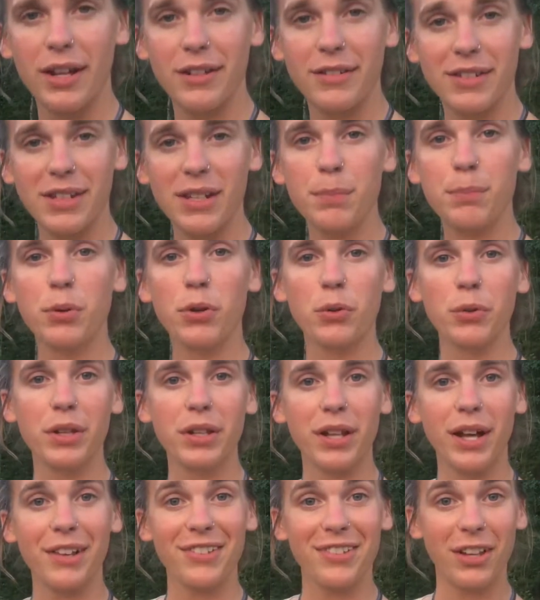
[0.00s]
and a deeper
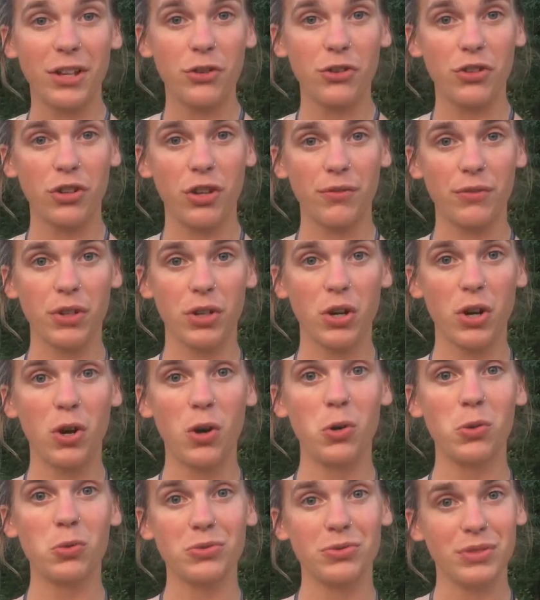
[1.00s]
realization of your
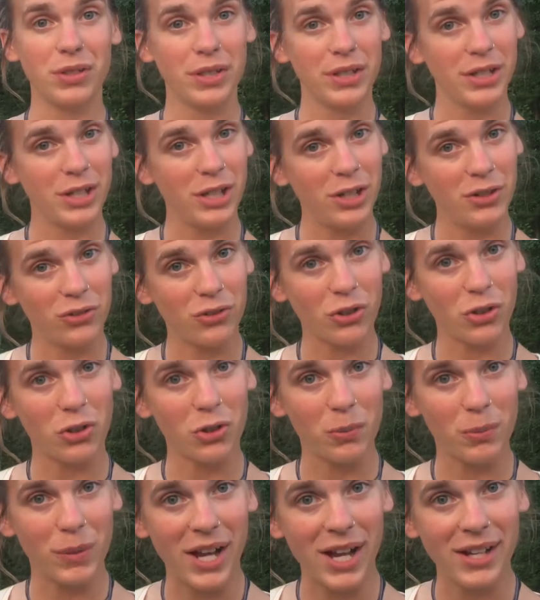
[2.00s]
own
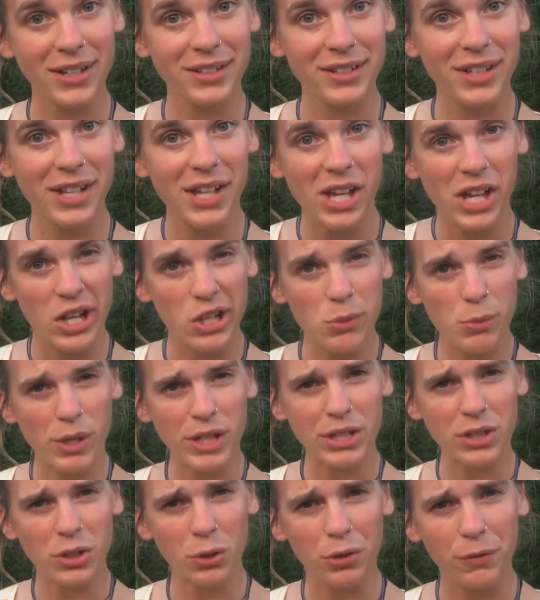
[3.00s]
internal mind, and you
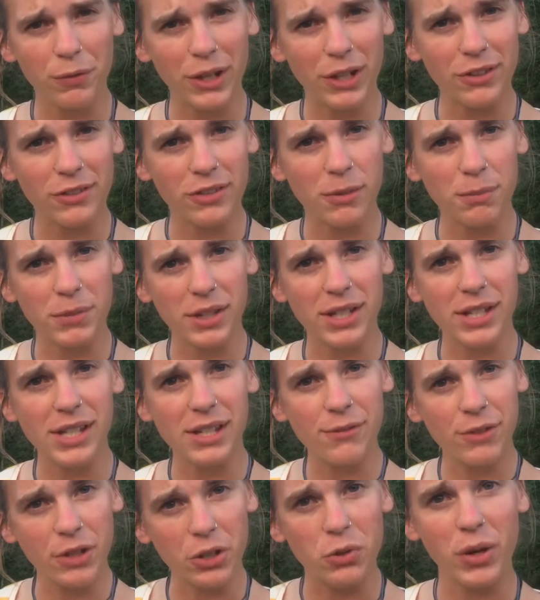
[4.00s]
might cultivate something
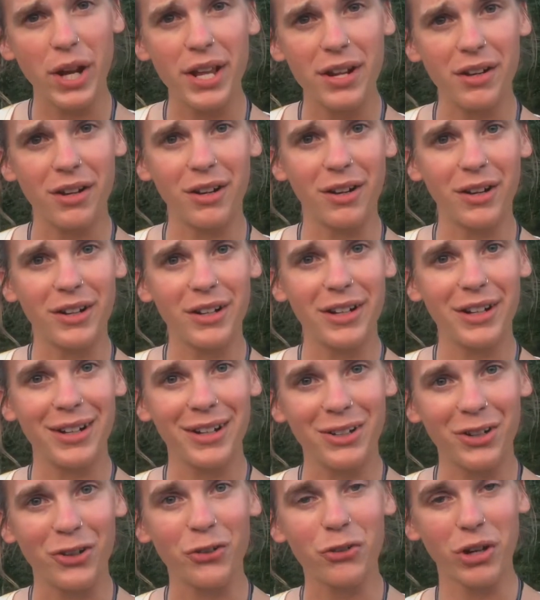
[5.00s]
even greater
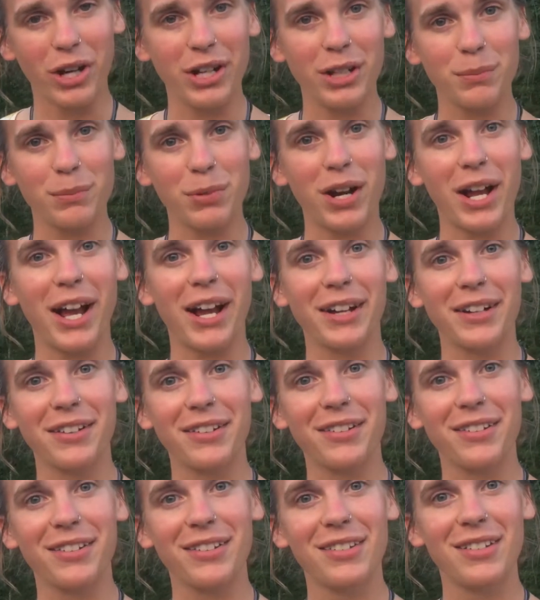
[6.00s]
in your training
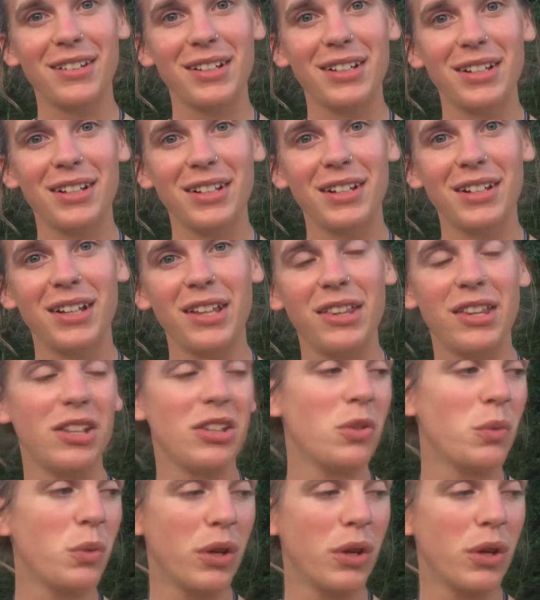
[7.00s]
practice than you